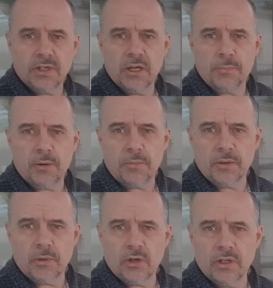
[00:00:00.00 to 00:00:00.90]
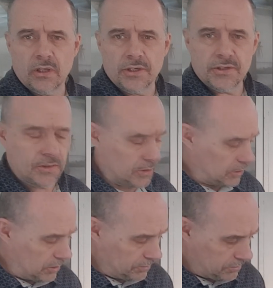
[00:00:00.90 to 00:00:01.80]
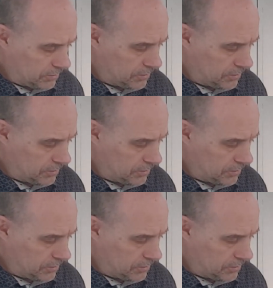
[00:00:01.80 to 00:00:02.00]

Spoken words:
tape up my body lines, and I'll